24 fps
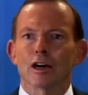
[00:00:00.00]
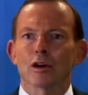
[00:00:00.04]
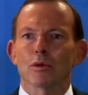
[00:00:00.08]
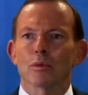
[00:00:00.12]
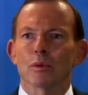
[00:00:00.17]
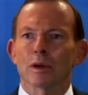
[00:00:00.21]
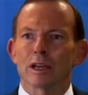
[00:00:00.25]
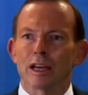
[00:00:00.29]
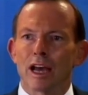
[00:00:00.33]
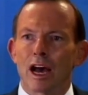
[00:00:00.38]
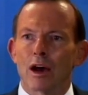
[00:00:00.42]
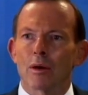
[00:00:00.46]

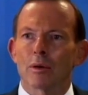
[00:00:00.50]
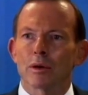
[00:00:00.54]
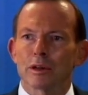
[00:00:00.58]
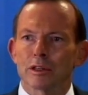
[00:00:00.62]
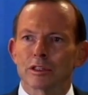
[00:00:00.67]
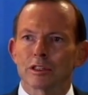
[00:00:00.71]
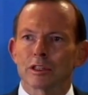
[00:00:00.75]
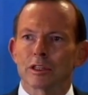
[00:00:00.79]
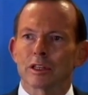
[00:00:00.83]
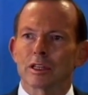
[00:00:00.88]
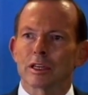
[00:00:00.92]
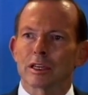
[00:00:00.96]
We owe it
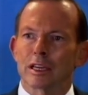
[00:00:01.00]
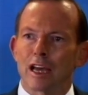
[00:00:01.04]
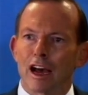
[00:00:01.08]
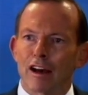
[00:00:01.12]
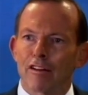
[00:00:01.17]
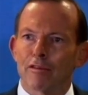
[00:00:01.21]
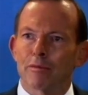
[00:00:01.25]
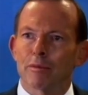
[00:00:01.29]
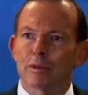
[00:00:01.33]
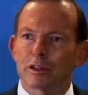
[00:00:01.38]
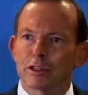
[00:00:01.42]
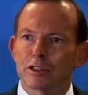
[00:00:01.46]
to the
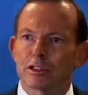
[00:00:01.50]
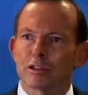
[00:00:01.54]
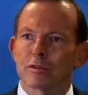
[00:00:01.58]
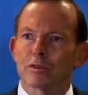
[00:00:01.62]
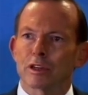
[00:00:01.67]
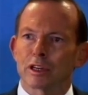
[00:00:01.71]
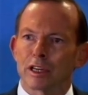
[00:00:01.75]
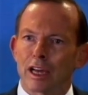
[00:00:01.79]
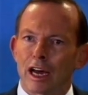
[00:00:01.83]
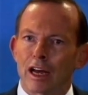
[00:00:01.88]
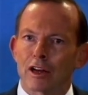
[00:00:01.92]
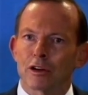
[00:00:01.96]
governments of
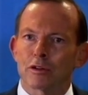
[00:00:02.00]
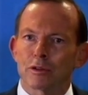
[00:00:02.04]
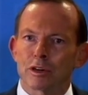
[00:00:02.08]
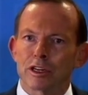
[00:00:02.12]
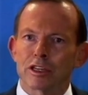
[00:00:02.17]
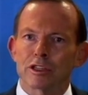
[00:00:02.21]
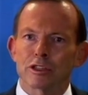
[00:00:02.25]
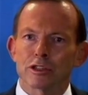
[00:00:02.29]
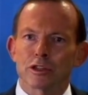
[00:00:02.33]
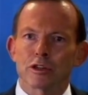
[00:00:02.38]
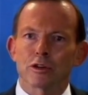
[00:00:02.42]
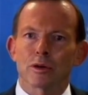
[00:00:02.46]
the
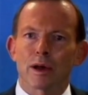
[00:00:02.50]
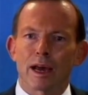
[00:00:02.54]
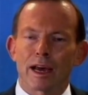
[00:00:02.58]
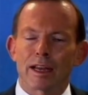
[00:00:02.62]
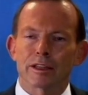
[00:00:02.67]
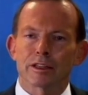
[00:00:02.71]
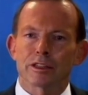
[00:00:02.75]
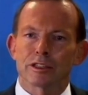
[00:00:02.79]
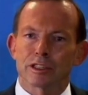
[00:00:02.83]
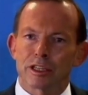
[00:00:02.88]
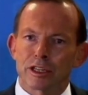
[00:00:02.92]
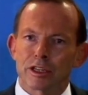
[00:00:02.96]
countries who
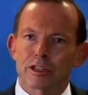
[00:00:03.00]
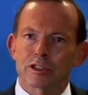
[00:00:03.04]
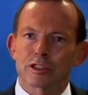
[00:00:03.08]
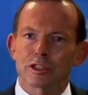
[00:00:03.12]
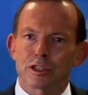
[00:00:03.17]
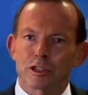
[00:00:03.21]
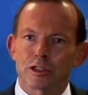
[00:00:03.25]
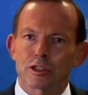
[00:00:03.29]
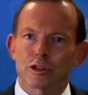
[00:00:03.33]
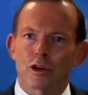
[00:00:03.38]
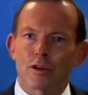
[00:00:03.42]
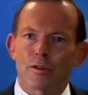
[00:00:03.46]
had
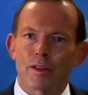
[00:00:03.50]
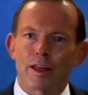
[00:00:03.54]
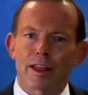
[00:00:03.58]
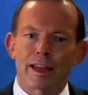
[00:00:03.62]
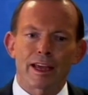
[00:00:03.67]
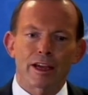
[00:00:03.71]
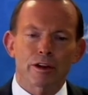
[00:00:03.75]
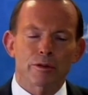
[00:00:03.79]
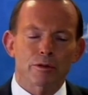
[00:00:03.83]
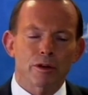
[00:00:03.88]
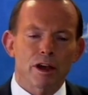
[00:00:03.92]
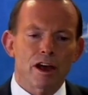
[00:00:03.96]
citizens on that
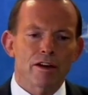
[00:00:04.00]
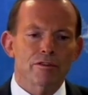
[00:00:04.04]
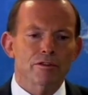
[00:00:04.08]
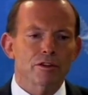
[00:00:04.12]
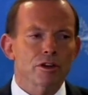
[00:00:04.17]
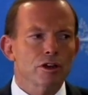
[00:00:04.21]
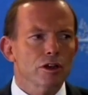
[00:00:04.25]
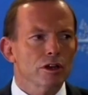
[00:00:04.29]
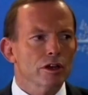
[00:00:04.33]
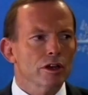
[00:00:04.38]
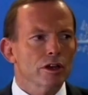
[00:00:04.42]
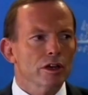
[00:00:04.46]
aircraft.
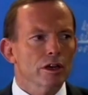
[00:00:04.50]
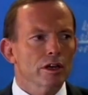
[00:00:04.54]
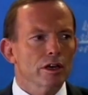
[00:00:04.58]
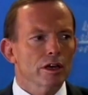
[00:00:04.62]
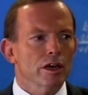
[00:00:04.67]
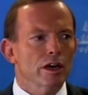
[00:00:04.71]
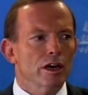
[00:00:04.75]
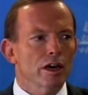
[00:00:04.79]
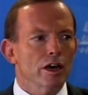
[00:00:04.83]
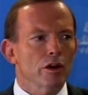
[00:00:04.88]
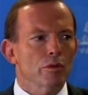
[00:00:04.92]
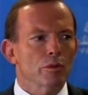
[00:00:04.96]

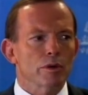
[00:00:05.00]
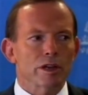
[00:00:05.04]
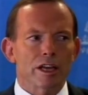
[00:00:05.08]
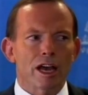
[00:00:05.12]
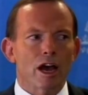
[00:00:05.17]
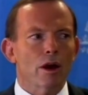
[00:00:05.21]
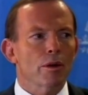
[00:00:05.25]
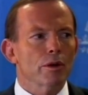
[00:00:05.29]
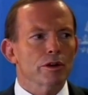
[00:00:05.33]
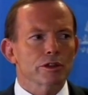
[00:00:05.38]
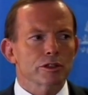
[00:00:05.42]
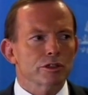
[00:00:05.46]
We
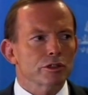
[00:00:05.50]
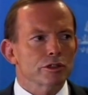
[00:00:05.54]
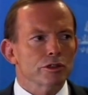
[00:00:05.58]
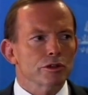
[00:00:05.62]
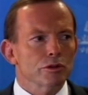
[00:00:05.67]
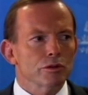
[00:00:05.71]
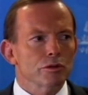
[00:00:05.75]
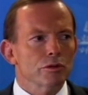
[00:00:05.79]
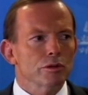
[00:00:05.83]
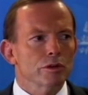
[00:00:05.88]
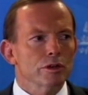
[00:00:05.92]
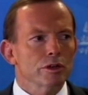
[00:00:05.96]
owe it
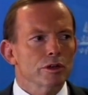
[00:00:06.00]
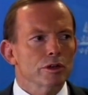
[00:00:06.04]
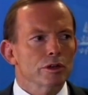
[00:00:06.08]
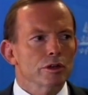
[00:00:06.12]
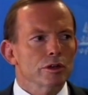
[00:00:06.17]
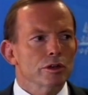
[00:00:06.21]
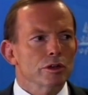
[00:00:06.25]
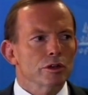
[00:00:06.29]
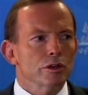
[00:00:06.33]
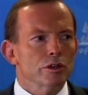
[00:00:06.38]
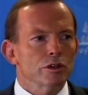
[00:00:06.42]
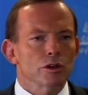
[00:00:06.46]
to
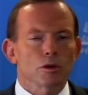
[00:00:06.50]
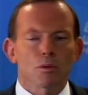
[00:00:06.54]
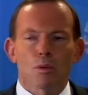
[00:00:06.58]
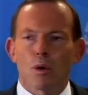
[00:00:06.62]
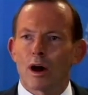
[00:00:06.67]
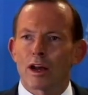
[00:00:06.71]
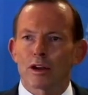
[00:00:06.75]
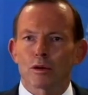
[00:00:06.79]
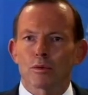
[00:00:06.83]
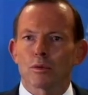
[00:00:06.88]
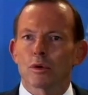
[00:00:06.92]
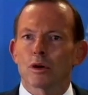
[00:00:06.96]
the
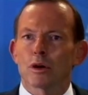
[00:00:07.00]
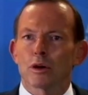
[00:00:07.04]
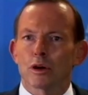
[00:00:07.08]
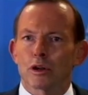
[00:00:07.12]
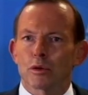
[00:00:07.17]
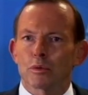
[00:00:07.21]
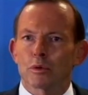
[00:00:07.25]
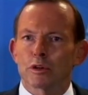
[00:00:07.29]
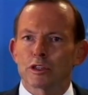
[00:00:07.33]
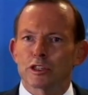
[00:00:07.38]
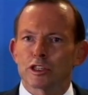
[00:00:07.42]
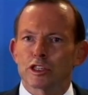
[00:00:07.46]
wider
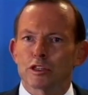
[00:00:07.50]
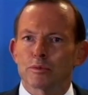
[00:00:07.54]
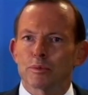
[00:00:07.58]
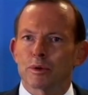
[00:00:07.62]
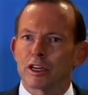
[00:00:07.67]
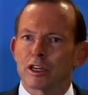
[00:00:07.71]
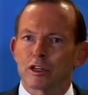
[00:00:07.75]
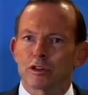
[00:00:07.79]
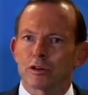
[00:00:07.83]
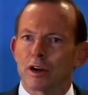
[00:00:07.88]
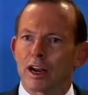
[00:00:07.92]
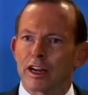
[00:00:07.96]
world, which has
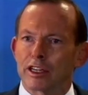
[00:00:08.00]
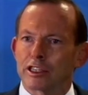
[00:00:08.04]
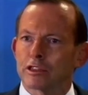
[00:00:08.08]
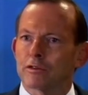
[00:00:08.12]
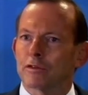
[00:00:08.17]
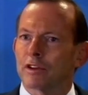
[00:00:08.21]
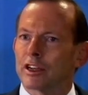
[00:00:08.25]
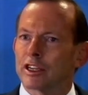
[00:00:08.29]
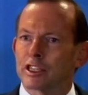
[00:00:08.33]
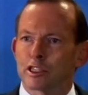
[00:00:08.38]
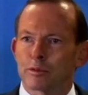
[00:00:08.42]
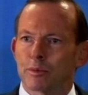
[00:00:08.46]
been
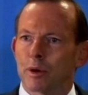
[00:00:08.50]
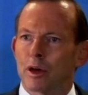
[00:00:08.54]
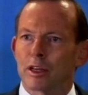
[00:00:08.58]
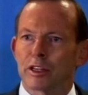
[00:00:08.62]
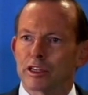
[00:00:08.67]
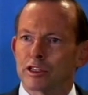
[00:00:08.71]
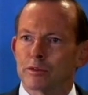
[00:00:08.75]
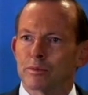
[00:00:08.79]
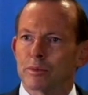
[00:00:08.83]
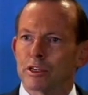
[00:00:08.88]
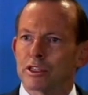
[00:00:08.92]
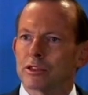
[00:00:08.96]
transfixed by
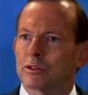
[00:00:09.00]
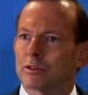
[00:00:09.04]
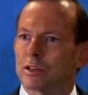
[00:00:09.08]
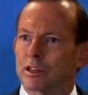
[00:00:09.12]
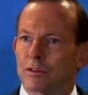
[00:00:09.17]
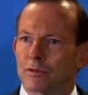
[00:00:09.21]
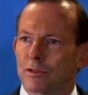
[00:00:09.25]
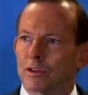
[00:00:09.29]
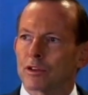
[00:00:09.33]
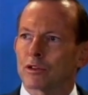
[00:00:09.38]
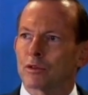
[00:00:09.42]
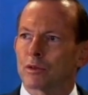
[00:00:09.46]
this
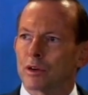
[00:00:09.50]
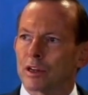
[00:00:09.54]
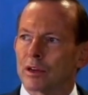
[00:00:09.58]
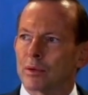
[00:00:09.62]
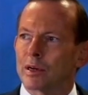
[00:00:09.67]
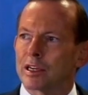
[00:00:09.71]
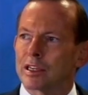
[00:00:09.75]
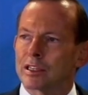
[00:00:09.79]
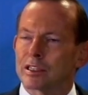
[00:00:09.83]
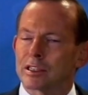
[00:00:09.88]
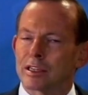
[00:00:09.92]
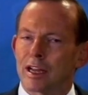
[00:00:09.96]
mystery for 3
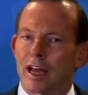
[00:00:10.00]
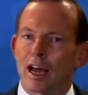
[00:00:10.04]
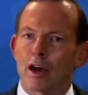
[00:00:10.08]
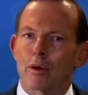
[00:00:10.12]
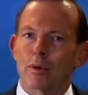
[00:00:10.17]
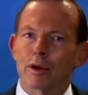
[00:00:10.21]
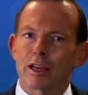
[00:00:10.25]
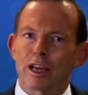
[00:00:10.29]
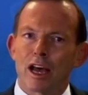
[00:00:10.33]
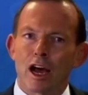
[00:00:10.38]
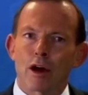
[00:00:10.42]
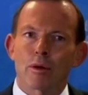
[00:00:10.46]
weeks now.
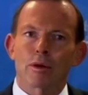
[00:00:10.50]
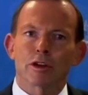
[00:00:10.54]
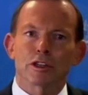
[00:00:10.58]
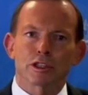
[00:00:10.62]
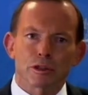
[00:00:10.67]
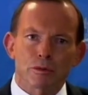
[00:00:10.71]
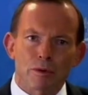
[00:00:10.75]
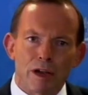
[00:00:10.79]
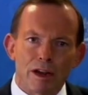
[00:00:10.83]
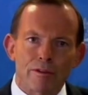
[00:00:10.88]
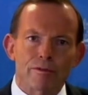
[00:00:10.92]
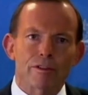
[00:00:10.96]
We owe it
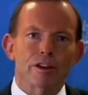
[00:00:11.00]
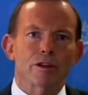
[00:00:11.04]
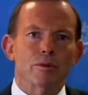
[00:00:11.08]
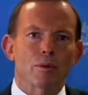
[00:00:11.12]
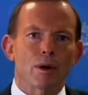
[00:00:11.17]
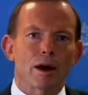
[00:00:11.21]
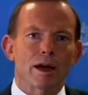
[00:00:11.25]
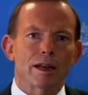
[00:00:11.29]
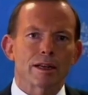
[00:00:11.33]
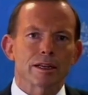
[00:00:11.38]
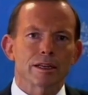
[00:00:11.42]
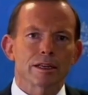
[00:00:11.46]
to
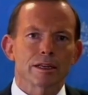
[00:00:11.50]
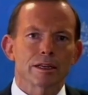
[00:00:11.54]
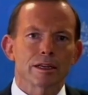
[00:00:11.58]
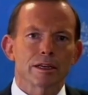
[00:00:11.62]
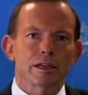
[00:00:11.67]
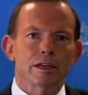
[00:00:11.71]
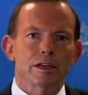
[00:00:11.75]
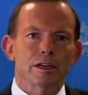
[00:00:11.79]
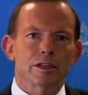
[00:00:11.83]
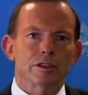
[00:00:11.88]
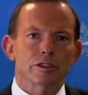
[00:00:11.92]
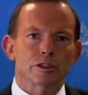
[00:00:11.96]
everyone
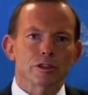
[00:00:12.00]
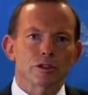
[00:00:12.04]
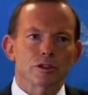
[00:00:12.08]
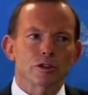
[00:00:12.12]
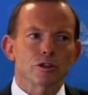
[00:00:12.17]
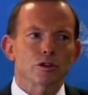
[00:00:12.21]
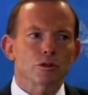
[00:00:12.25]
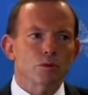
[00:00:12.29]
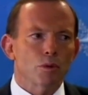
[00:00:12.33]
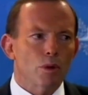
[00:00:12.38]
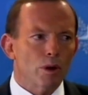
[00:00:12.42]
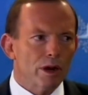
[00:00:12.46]
to
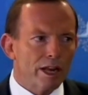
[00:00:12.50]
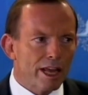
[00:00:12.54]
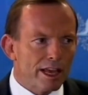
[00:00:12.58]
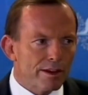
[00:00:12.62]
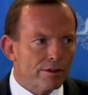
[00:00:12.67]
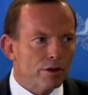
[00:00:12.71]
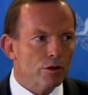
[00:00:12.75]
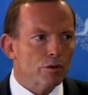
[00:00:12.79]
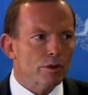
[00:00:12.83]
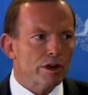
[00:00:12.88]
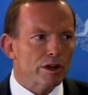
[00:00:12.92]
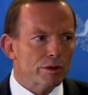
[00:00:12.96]
do
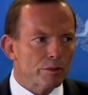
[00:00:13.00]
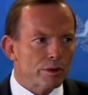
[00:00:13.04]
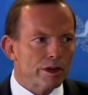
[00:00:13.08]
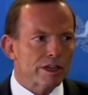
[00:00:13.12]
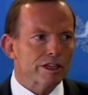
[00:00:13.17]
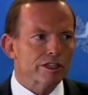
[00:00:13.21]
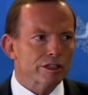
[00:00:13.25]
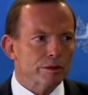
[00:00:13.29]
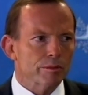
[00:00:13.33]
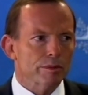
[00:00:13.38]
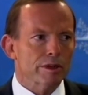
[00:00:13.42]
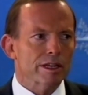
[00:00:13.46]
whatever we
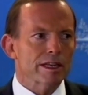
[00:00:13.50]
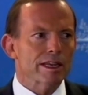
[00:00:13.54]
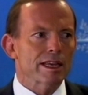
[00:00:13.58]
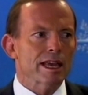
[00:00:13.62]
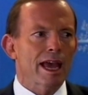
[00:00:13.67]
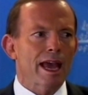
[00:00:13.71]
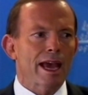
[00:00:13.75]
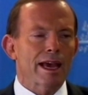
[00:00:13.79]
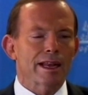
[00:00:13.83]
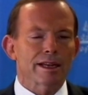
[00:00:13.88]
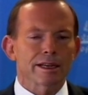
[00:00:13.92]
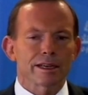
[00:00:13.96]
reasonably
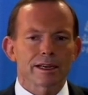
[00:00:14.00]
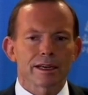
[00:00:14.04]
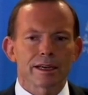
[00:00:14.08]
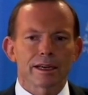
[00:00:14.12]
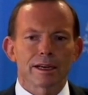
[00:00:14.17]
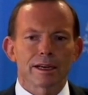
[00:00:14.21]
can.